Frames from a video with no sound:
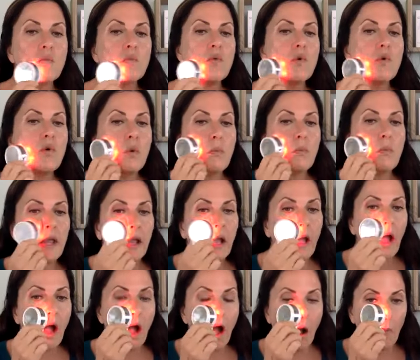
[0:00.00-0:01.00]
warming
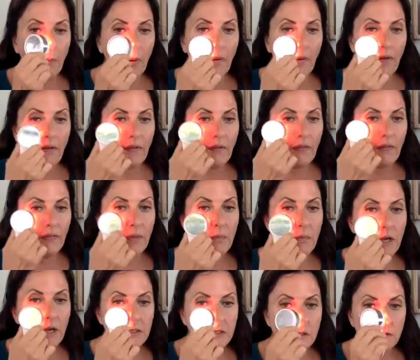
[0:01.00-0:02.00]
up the
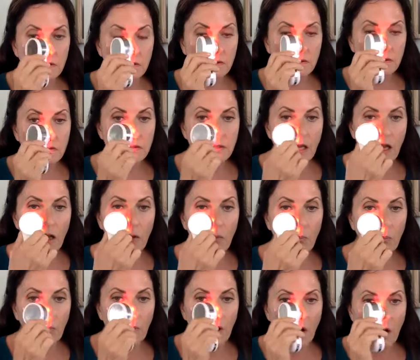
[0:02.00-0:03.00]
muscles,
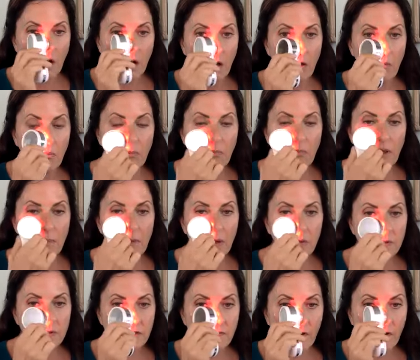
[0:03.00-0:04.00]
I'm
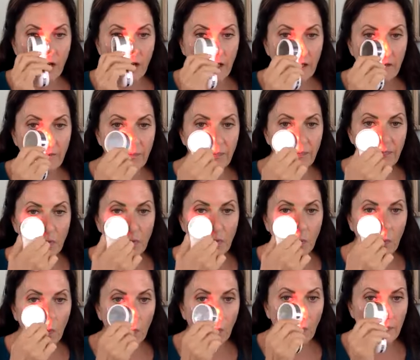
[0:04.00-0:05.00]
emulsifying
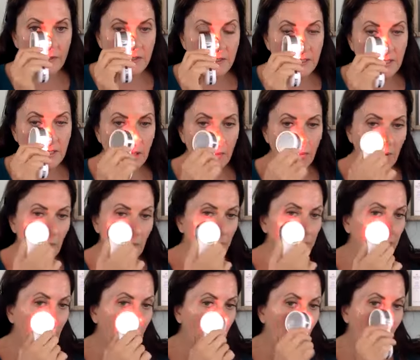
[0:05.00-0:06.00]
all the sebum,
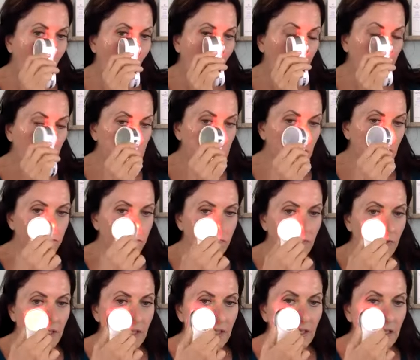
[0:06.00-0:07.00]
and it's a
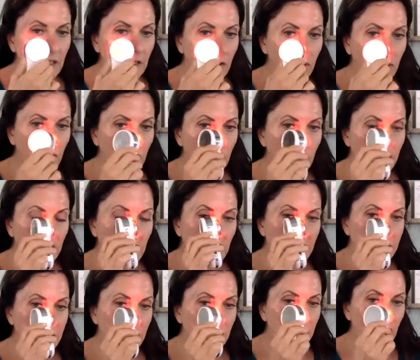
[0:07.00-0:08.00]
really good,
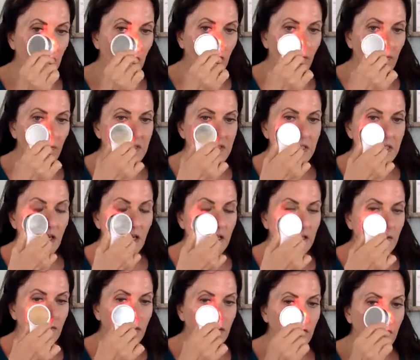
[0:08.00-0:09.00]
nice bit along the side
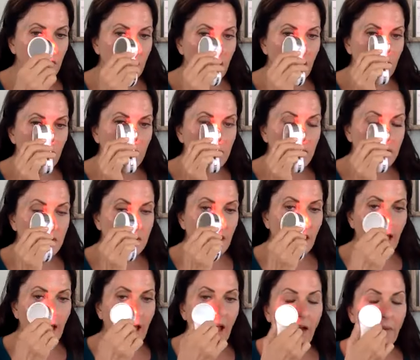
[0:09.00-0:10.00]
of the nose
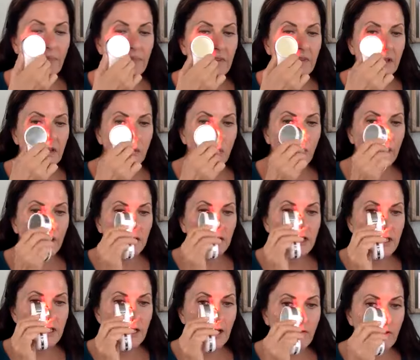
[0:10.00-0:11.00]
there. We
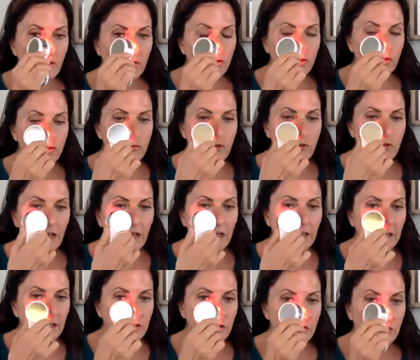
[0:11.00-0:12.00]
actually have a lot of
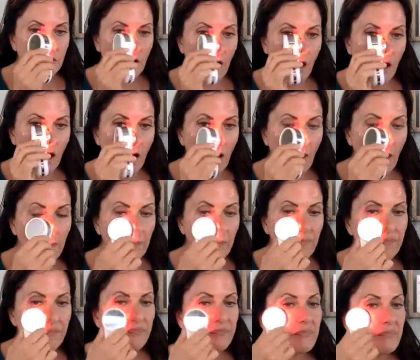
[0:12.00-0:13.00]
drainage
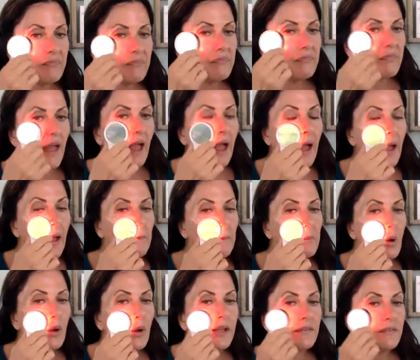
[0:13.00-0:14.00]
there
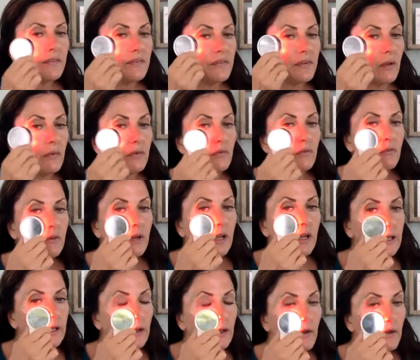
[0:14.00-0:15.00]
points, so it's
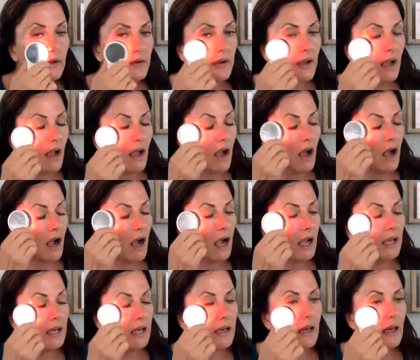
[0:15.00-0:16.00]
really good.
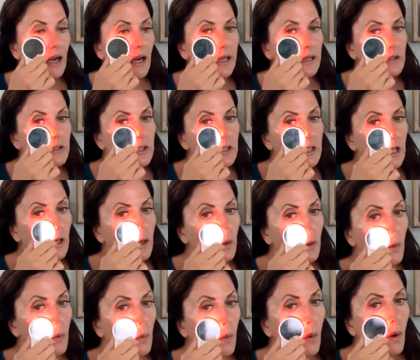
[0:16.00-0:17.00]
I like to
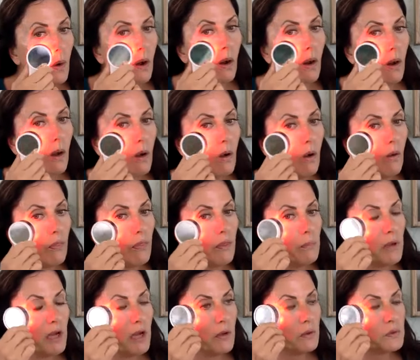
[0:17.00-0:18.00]
go along the
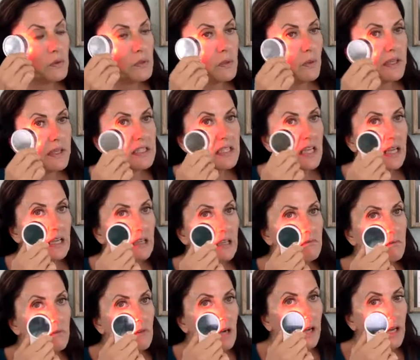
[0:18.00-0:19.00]
bone, so I take it
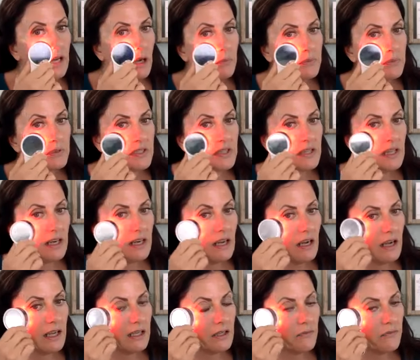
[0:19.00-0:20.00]
right up to the
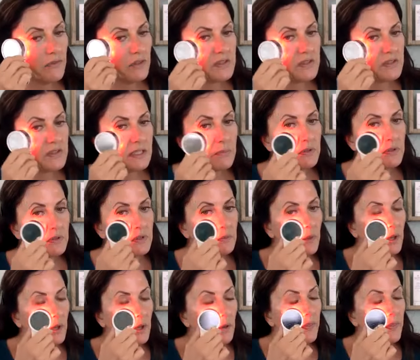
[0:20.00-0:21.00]
line of the occipital
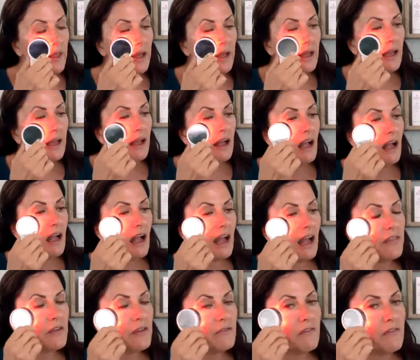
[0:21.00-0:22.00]
bone there,
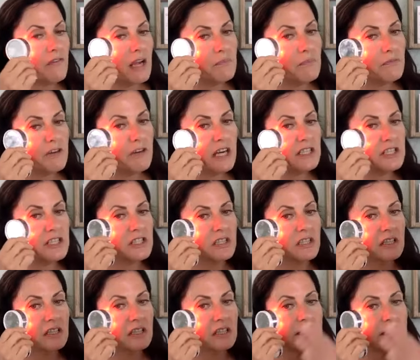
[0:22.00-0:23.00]
and the
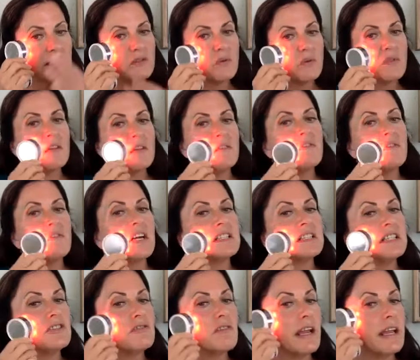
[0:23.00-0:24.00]
vibration gets all the
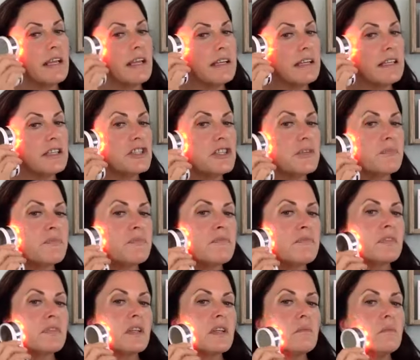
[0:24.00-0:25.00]
lymphatic drainage
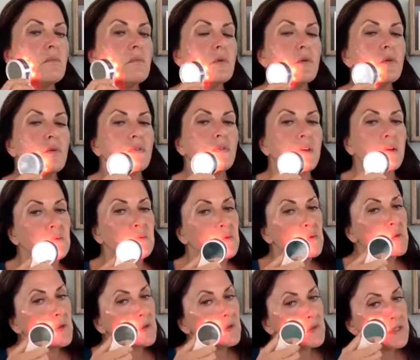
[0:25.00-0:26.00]
moving. So
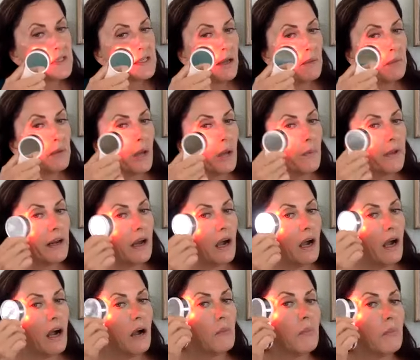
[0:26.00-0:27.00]
you can see I'm going
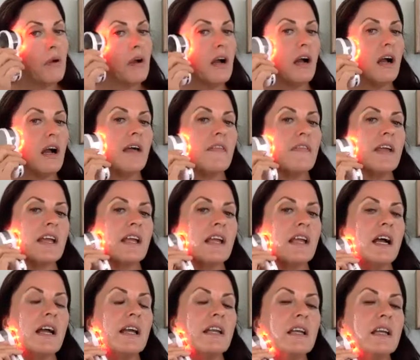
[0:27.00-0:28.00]
up and then
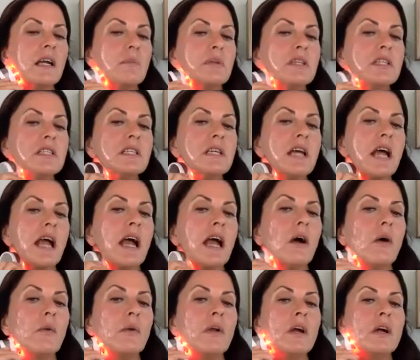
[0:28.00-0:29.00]
kind of coming
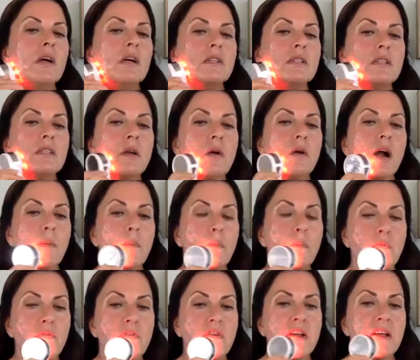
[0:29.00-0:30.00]
down. So I'm
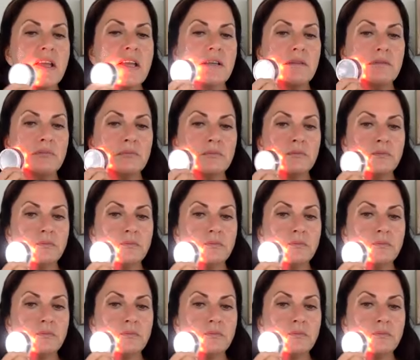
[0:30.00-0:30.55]
bringing